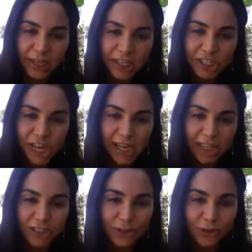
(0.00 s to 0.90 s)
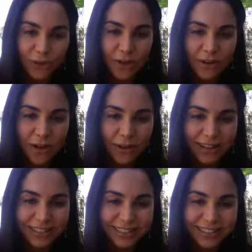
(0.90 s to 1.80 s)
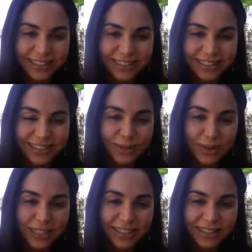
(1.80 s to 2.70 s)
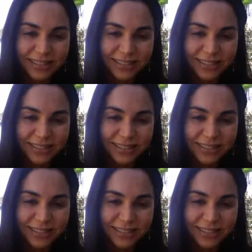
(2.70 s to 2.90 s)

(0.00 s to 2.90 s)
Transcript: change and grow in our world. Speak soon.